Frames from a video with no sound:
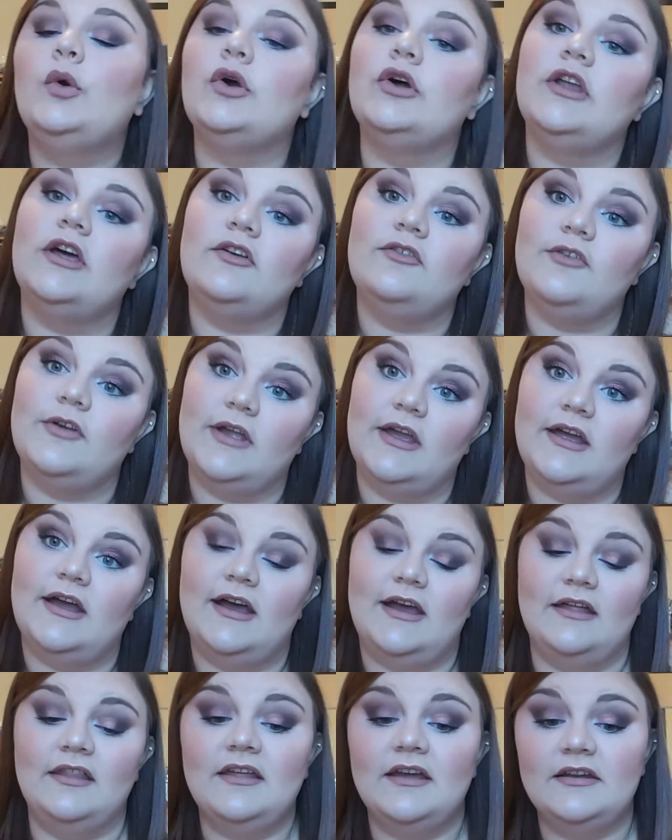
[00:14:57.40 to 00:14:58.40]
could I forget
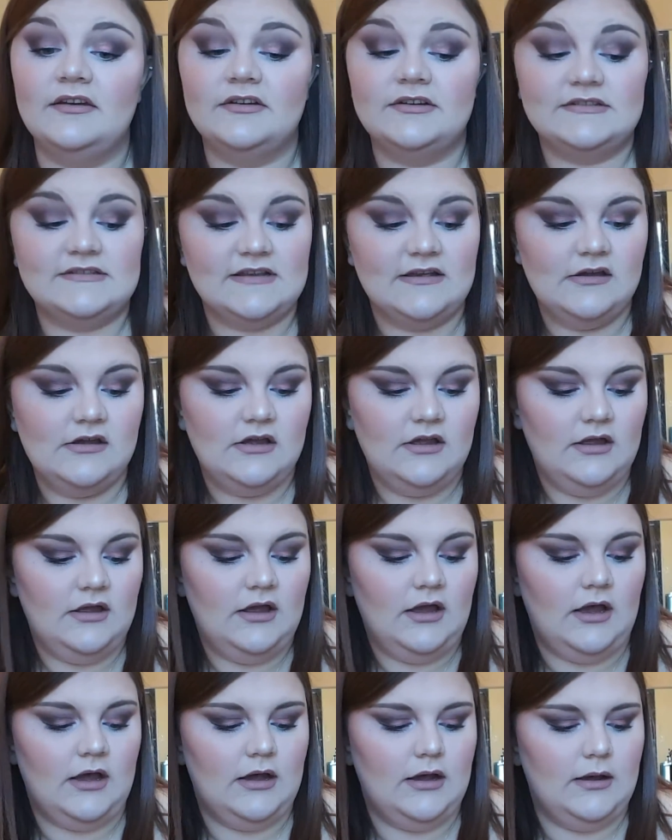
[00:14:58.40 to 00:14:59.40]
highlighters?
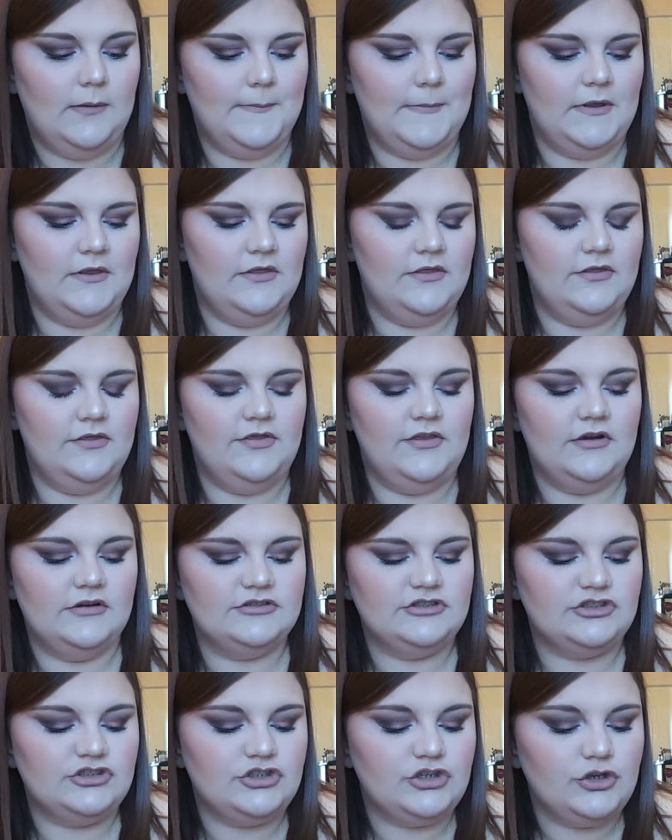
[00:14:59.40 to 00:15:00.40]

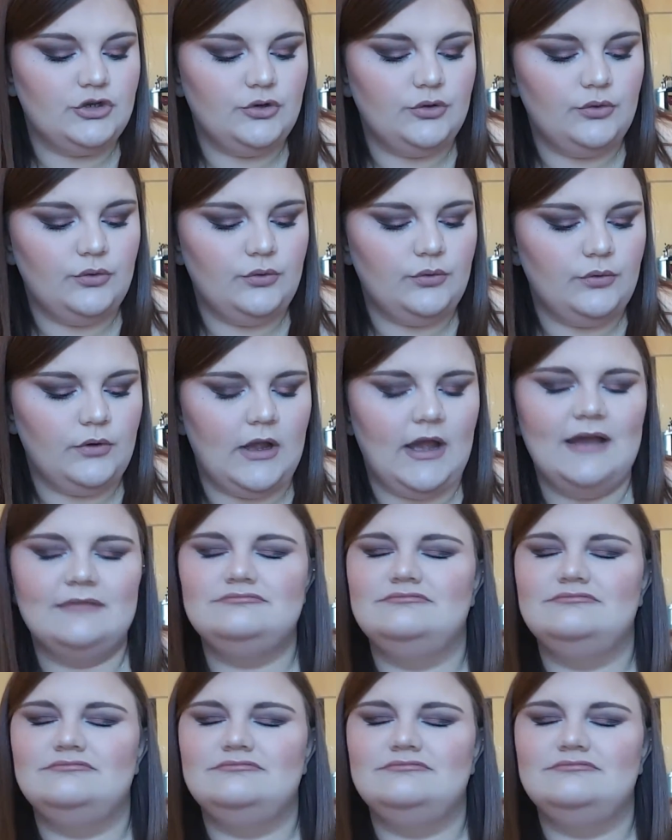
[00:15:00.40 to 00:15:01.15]
There's two,